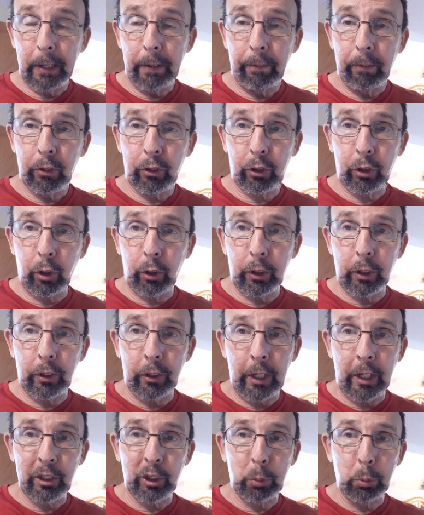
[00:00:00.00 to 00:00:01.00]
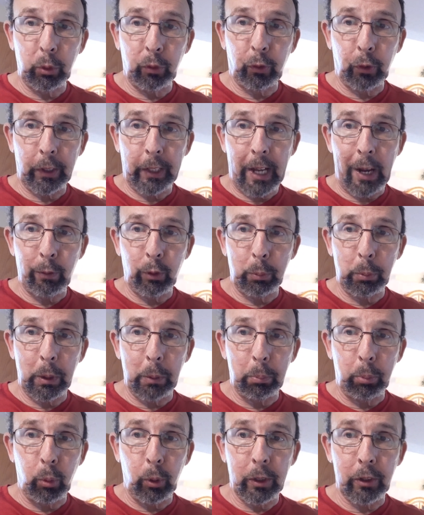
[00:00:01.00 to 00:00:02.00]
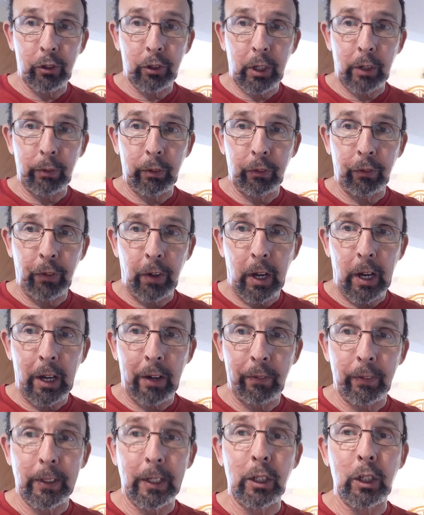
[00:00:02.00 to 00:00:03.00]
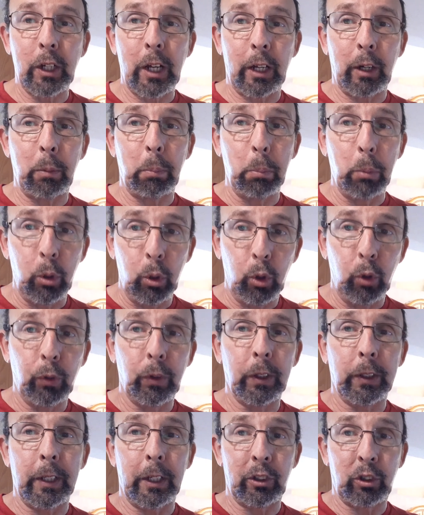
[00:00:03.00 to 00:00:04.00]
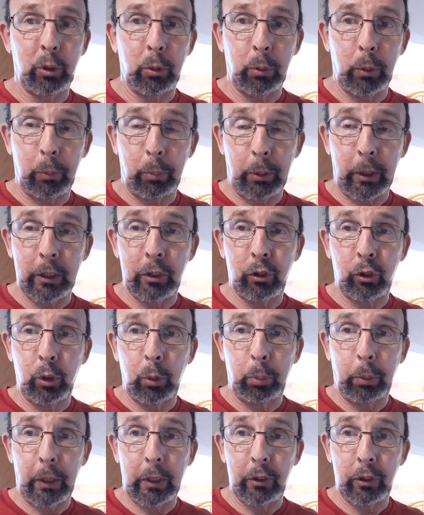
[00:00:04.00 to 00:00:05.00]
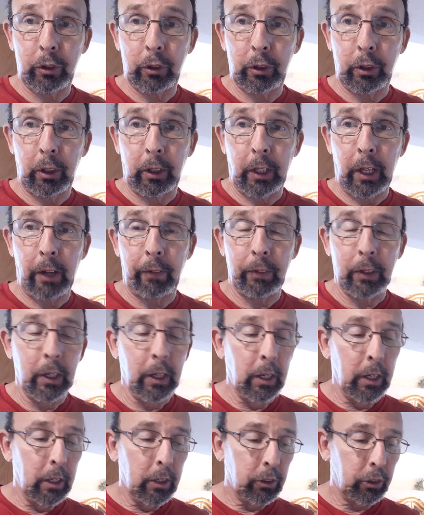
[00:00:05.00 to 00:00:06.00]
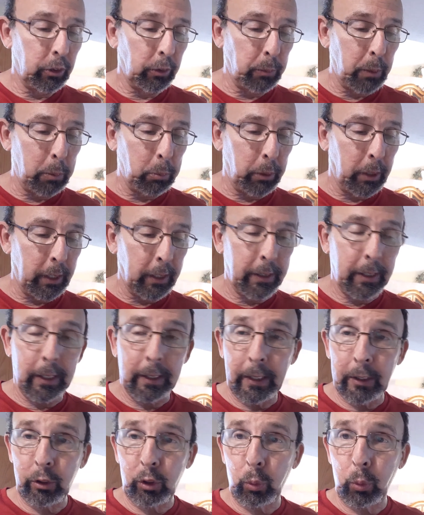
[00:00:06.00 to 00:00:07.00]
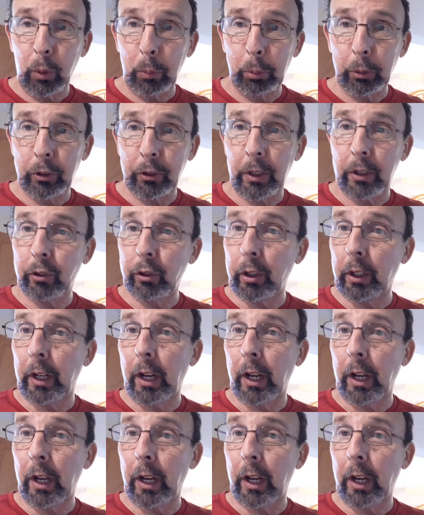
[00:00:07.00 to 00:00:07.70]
So the decimal for that would be 0.75, and then you got to move the decimal place 2 places to the left. So remember, anything less than 1% is going to